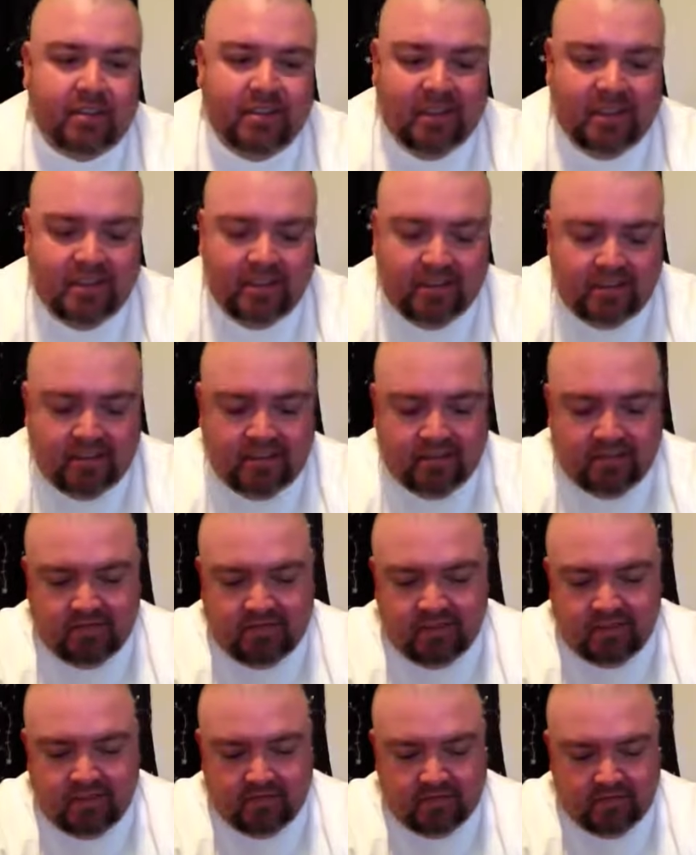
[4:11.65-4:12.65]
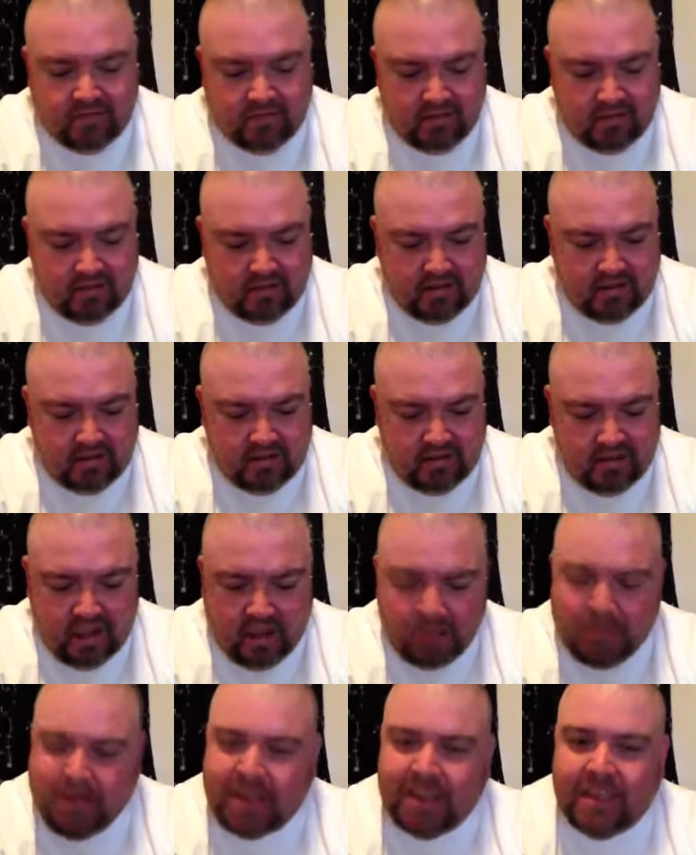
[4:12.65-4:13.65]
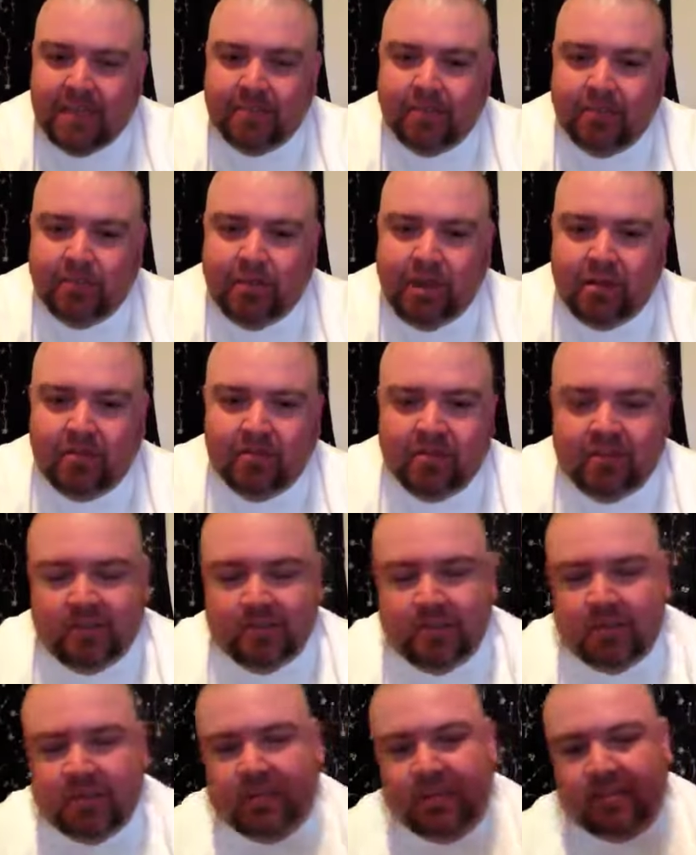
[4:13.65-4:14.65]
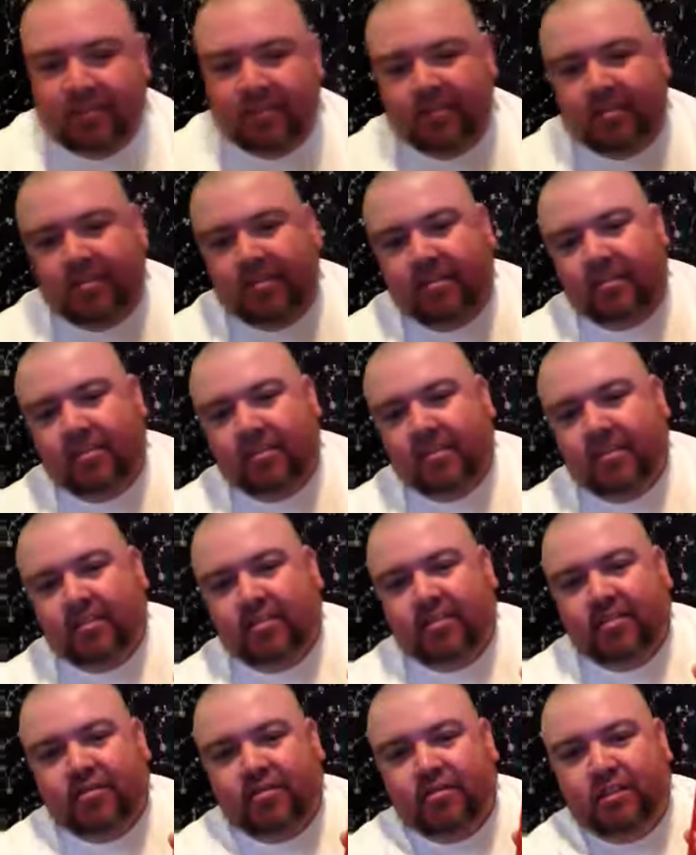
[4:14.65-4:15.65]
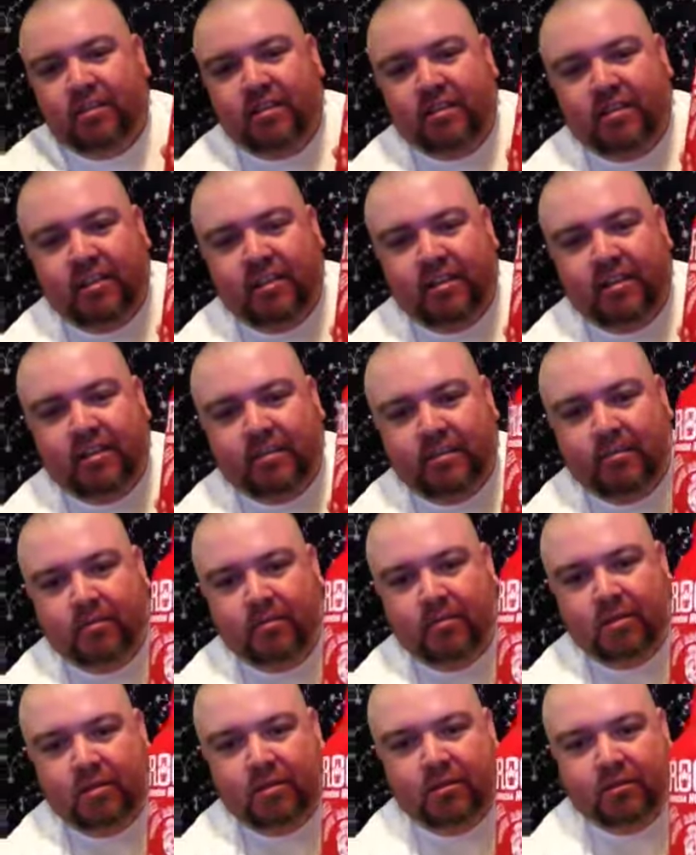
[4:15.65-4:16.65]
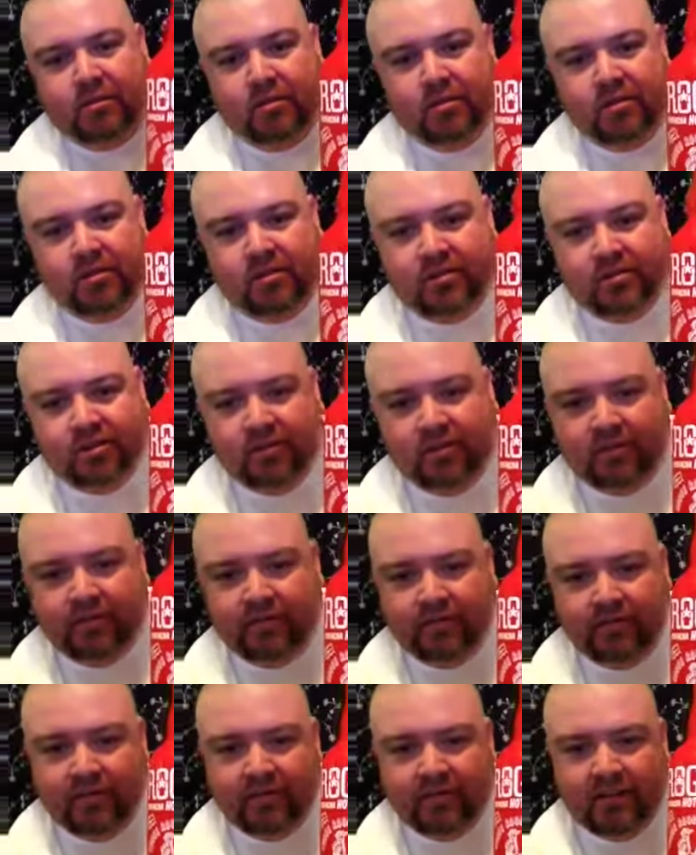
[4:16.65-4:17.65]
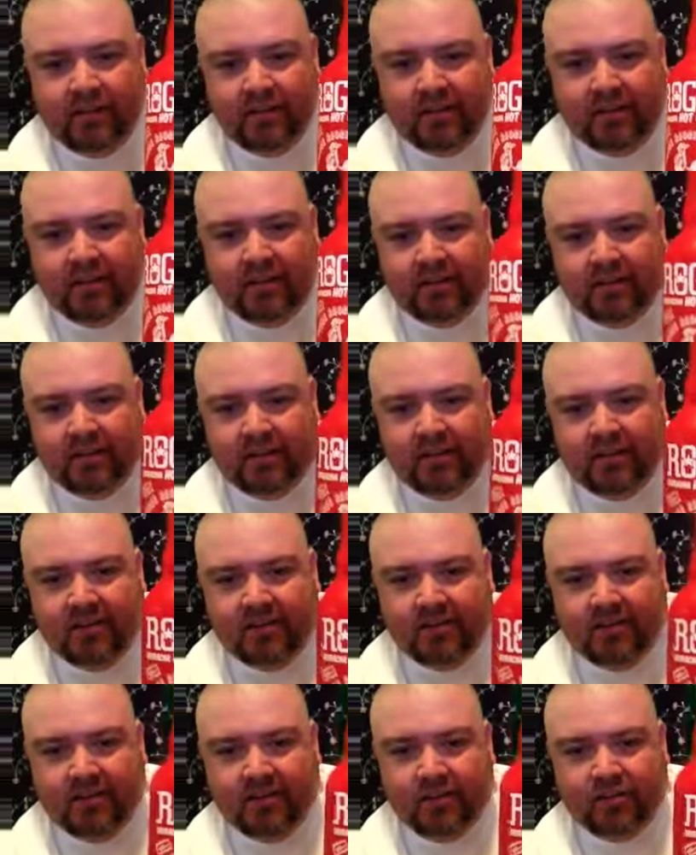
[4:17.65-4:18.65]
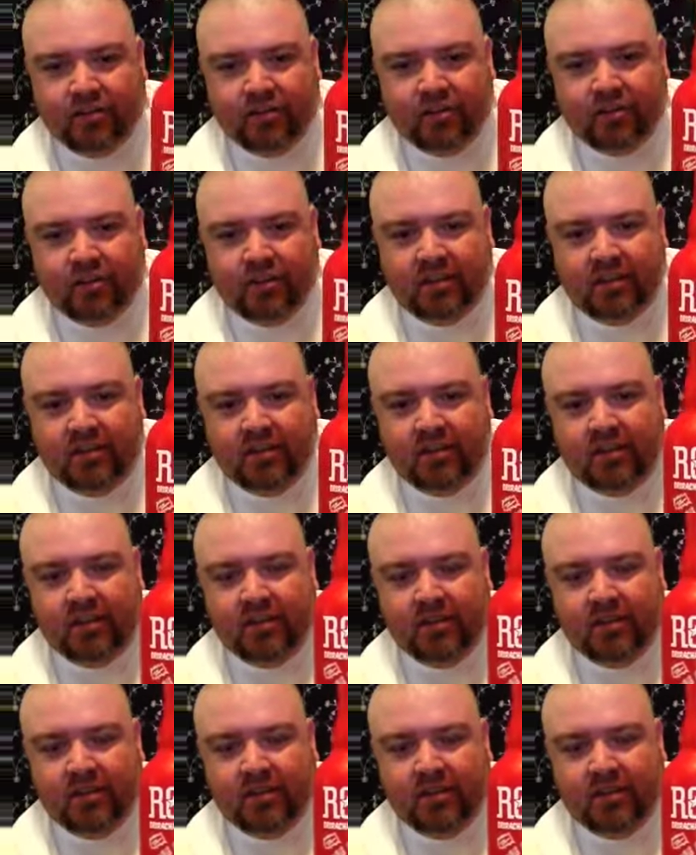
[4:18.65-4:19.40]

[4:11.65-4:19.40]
And, you know, I might keep the bottle just because it's a unique thing. It's something you can put on your shelf. You know, interesting